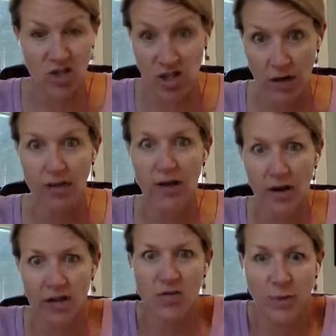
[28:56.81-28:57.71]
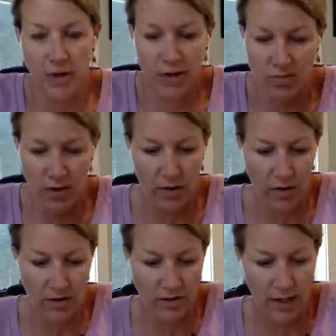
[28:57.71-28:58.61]
to share their experience rather
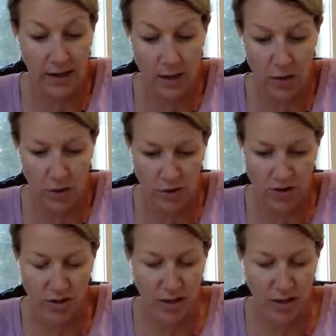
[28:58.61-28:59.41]
than telling yours.